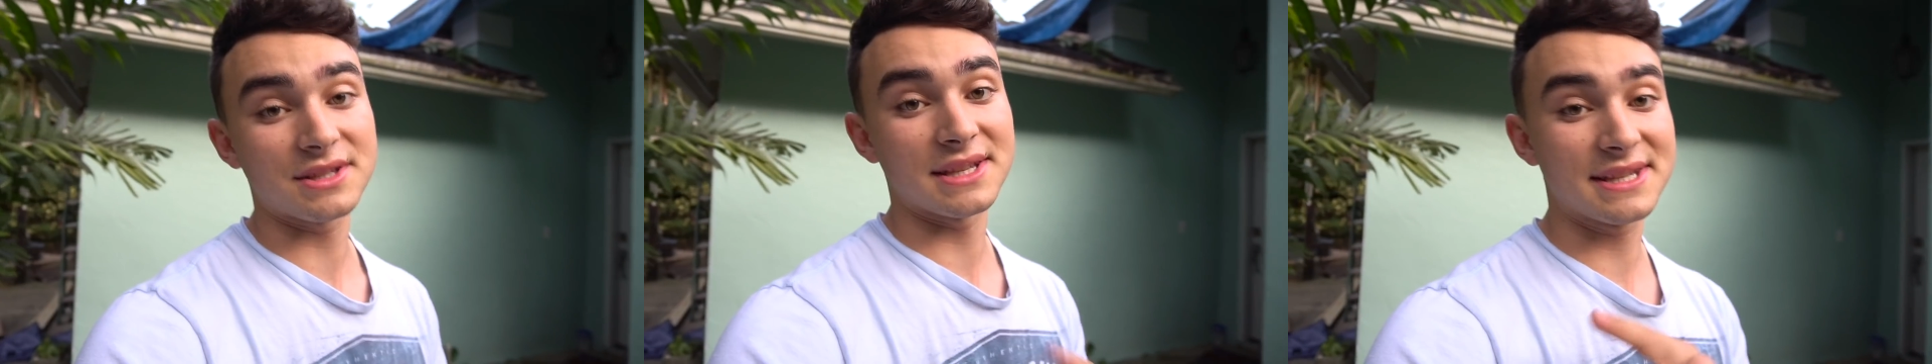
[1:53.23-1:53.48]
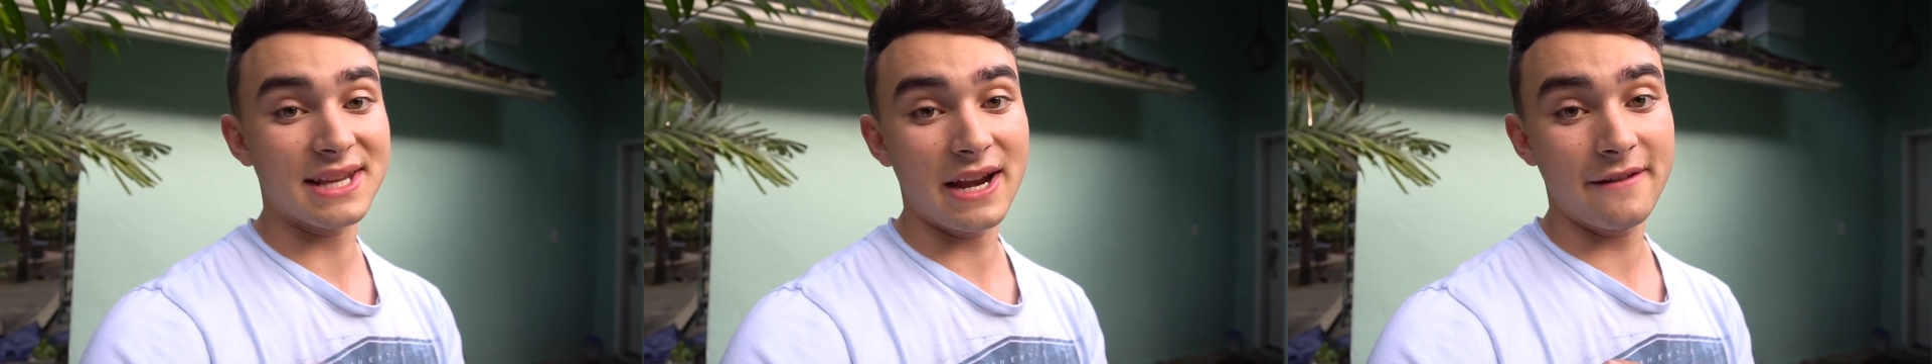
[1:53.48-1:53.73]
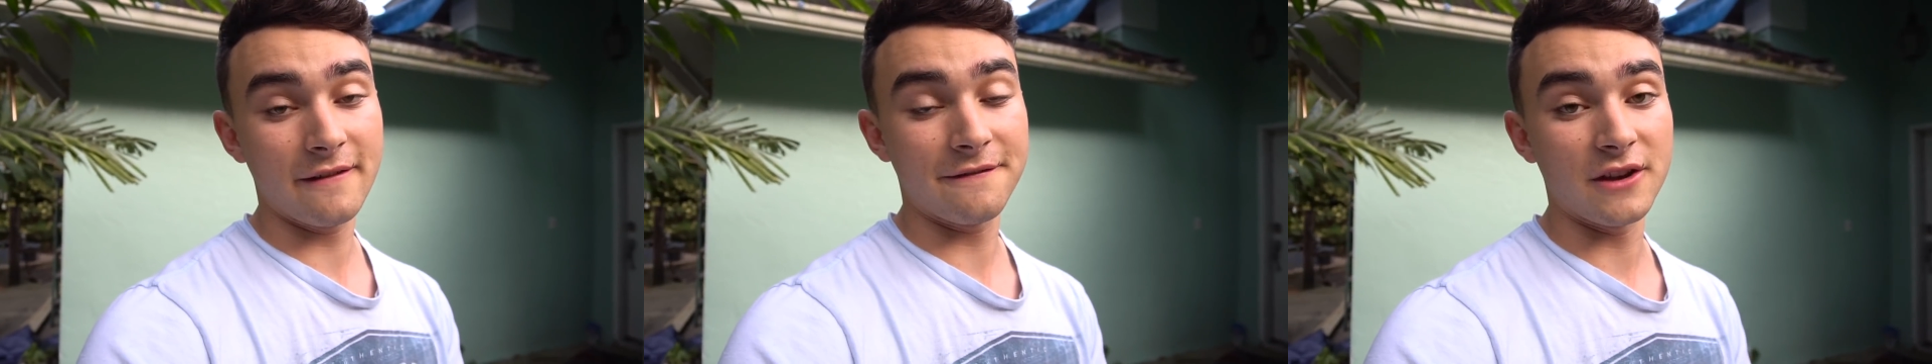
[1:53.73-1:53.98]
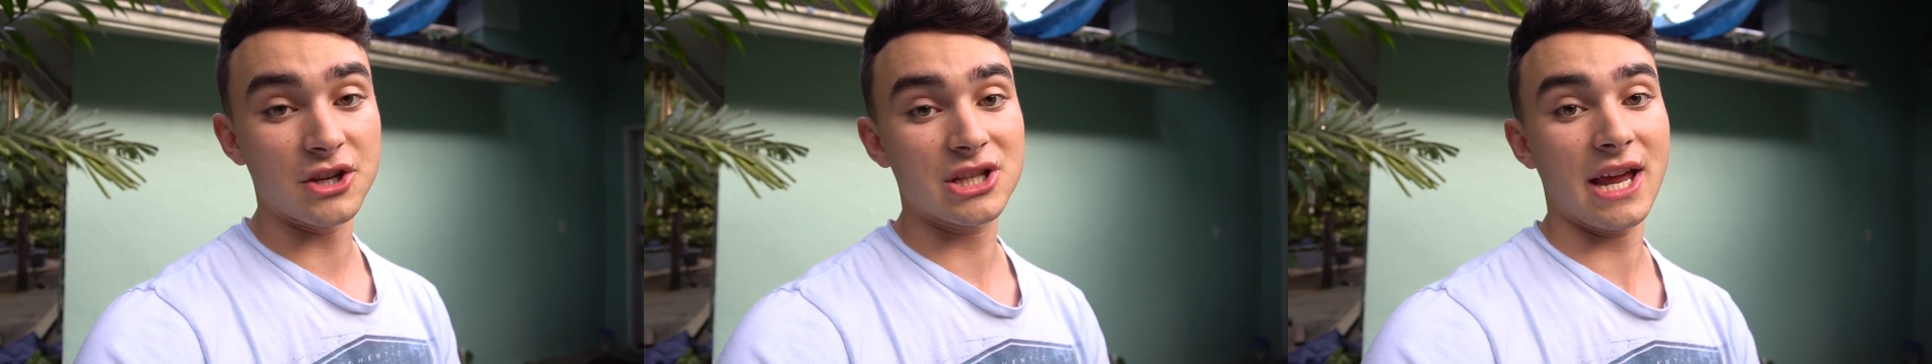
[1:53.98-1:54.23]
inside of your
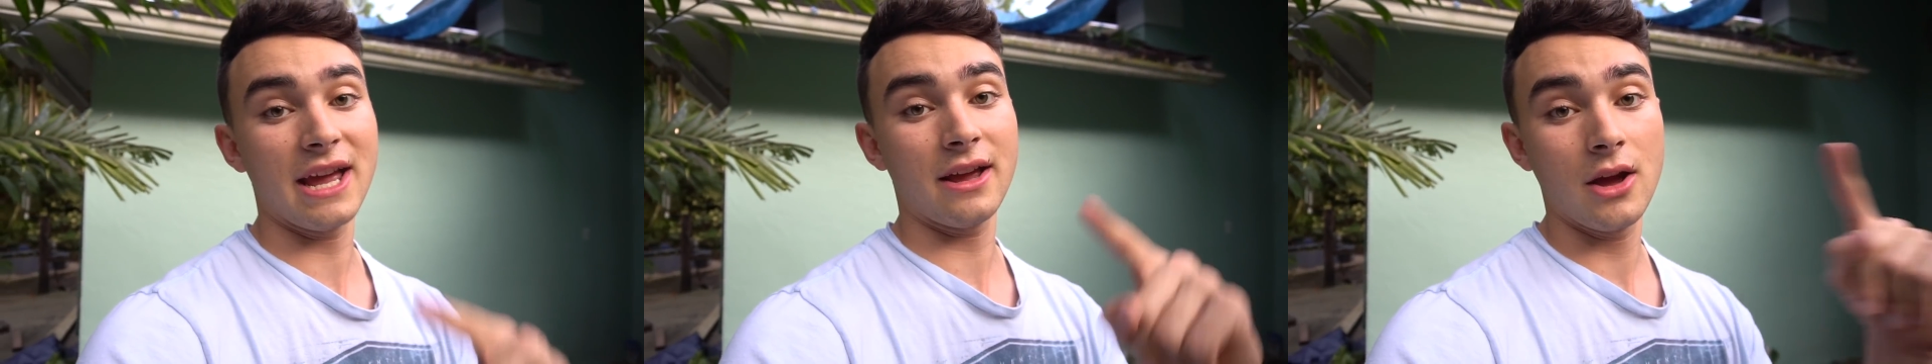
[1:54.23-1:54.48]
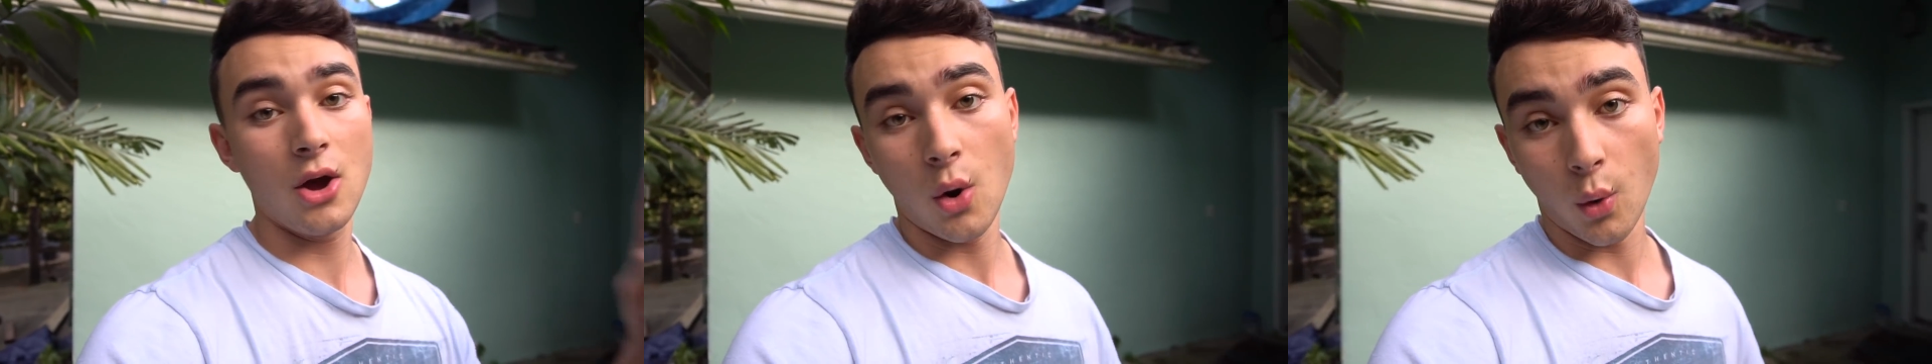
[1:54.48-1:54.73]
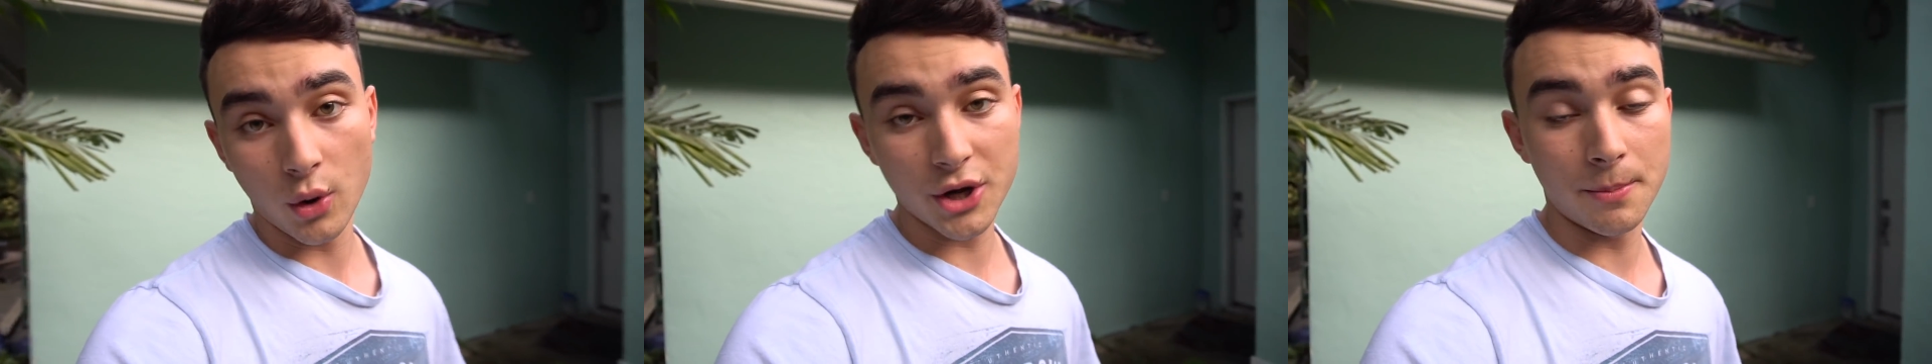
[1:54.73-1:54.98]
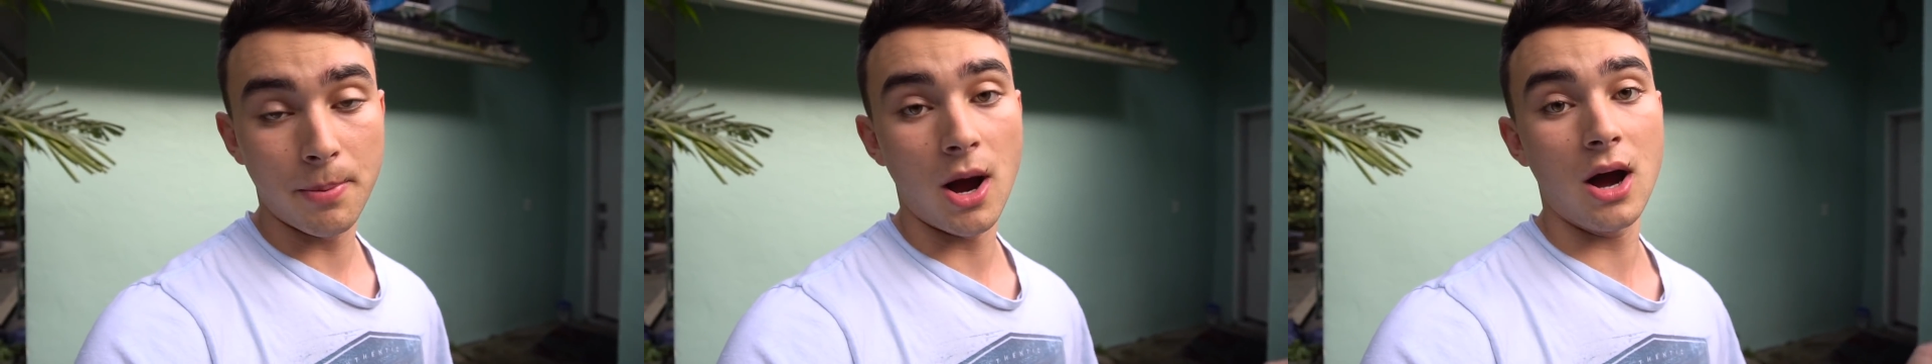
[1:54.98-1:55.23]
fish tank or
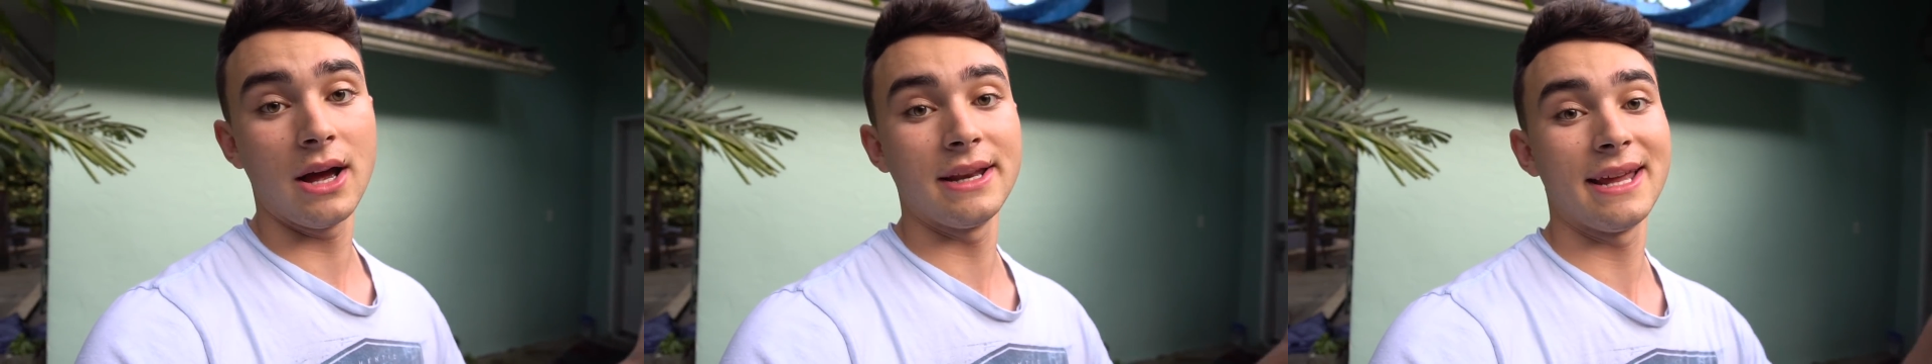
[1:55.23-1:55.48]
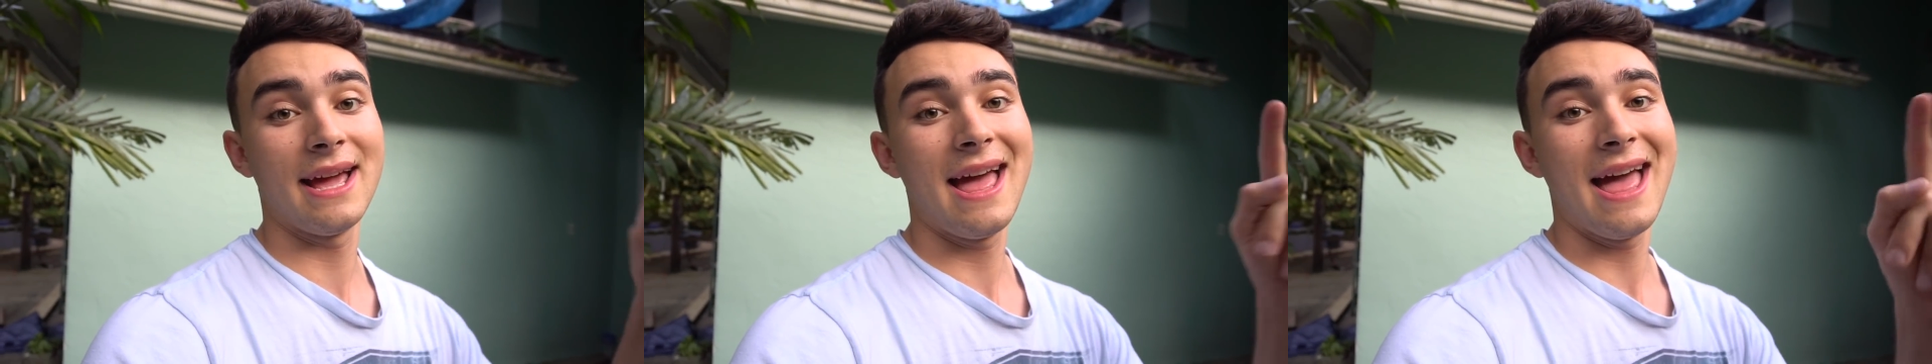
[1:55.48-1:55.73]
your pond